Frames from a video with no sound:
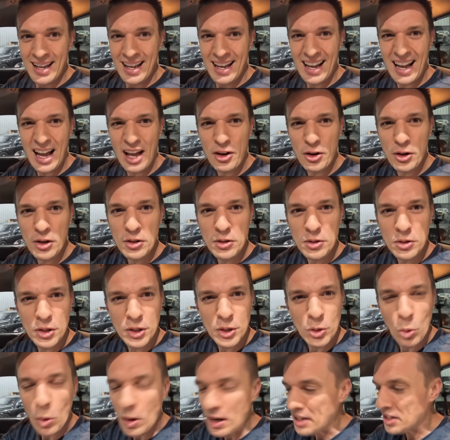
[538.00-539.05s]

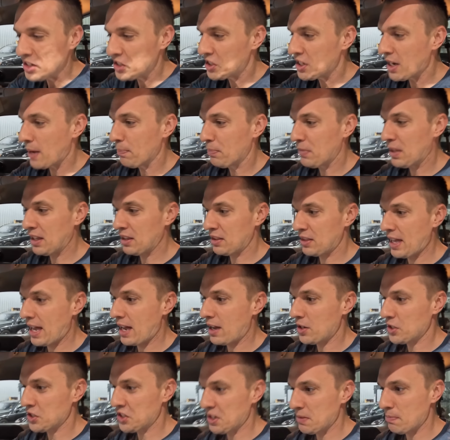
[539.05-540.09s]
120 something
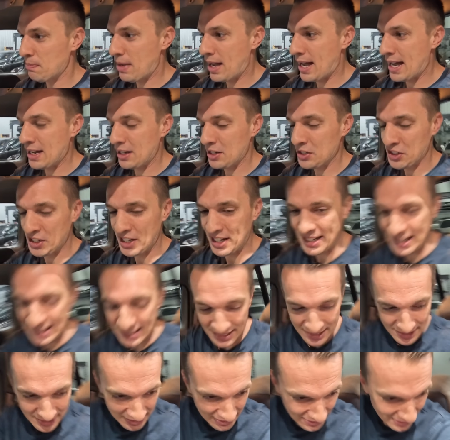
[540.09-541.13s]
thousand miles on it.